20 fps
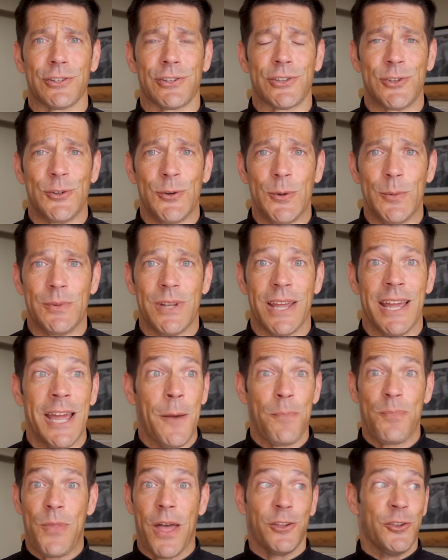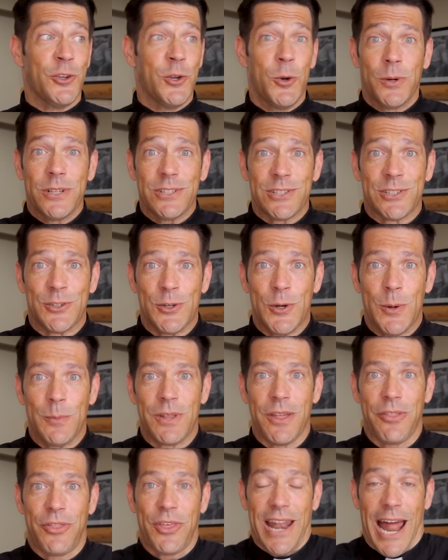assumed that you assumed
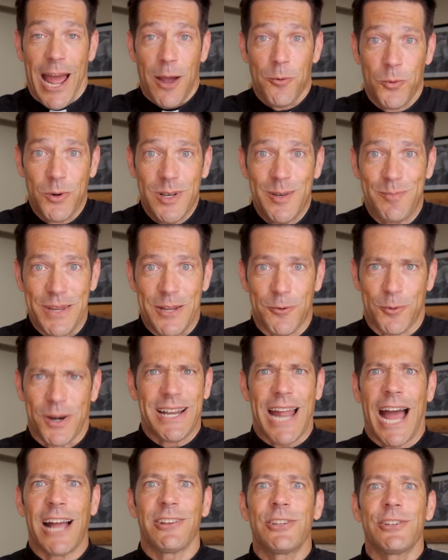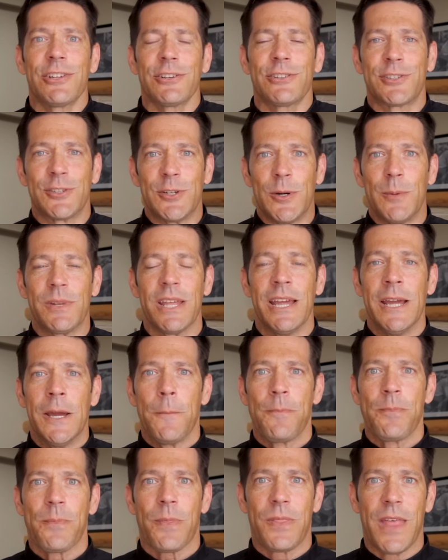that I would be, right? I just assumed
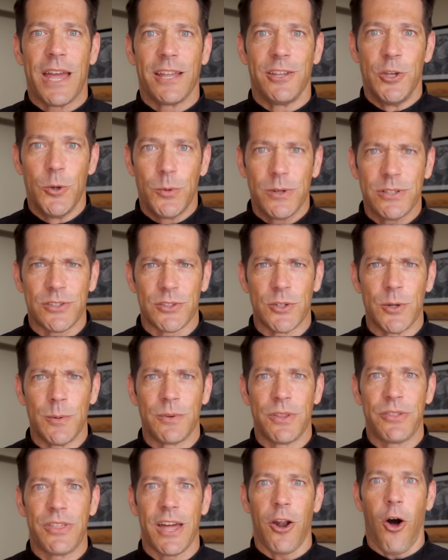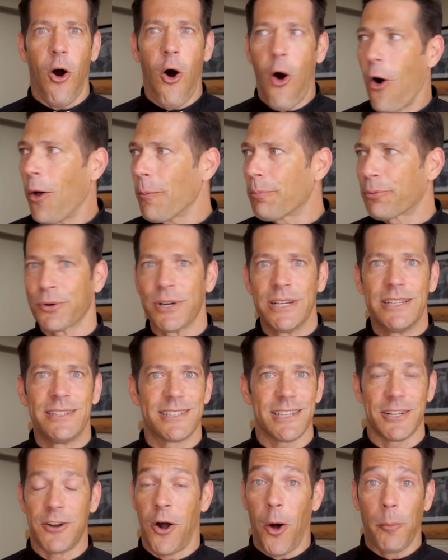that you assumed that all
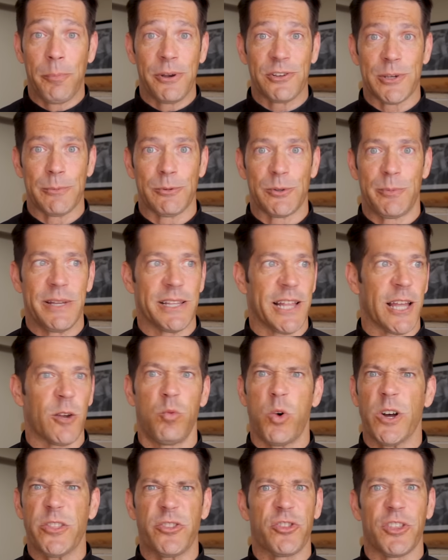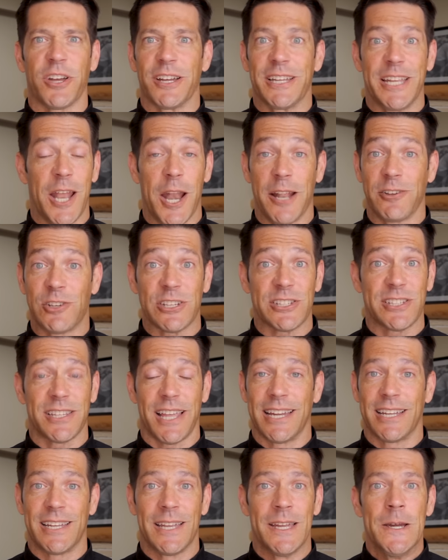priests and all bishops would be like, what the, you know, just
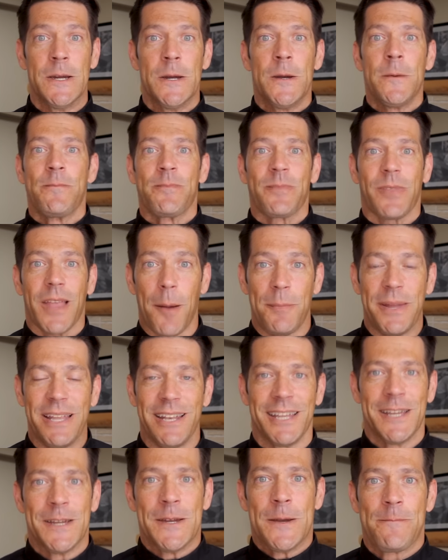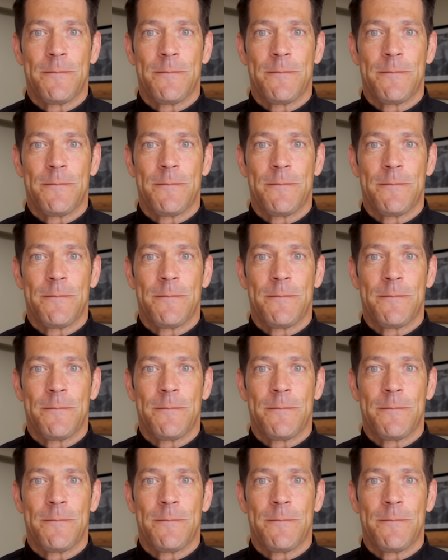like, I mean,